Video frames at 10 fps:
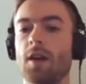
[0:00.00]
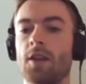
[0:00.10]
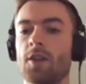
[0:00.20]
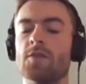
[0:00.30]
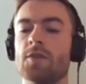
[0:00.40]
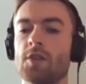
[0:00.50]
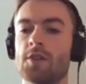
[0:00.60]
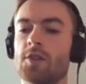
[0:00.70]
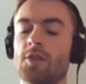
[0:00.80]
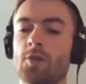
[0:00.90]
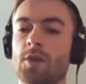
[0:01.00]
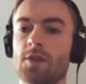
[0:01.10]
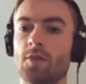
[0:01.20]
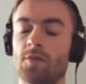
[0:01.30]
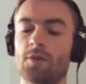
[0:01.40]
others for just doing
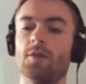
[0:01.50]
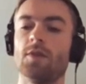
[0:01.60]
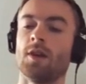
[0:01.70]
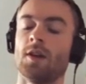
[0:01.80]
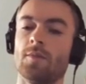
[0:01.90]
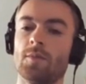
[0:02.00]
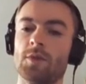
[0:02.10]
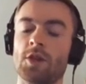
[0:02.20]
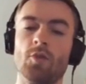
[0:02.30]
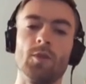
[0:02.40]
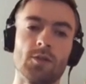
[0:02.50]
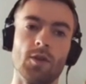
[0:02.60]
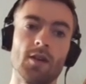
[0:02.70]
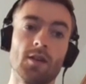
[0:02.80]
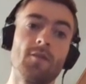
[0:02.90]
sort of genomics
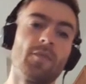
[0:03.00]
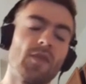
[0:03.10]
work.